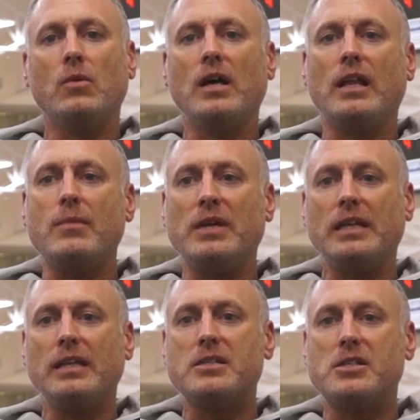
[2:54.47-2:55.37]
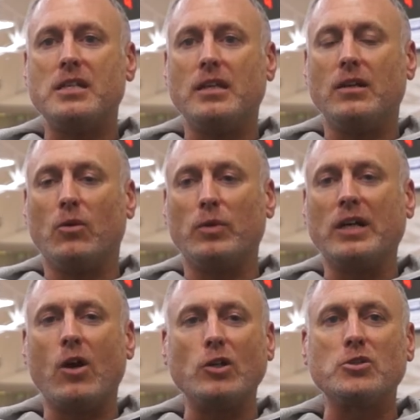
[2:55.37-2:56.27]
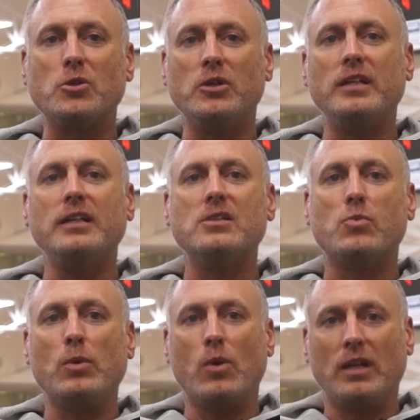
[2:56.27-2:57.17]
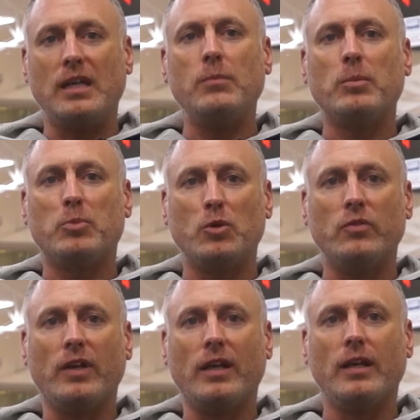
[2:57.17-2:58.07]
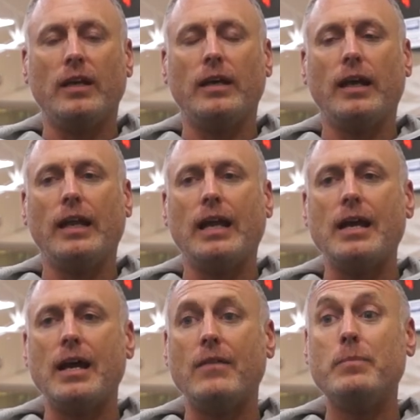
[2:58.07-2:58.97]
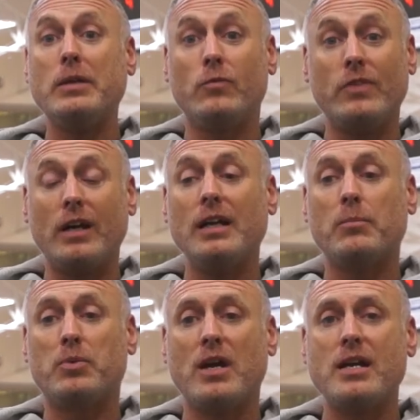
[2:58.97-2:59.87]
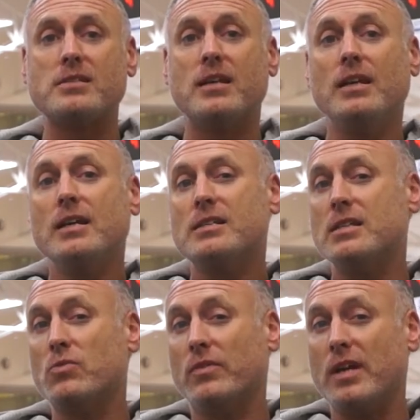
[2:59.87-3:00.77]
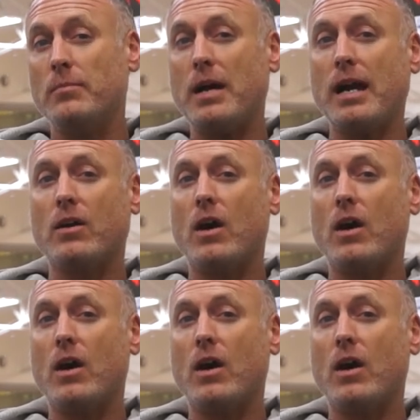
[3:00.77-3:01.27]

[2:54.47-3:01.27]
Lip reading: Well, I mean, it's, you know, regardless who it is, we want to keep improving. And I've been very impressed since we've come back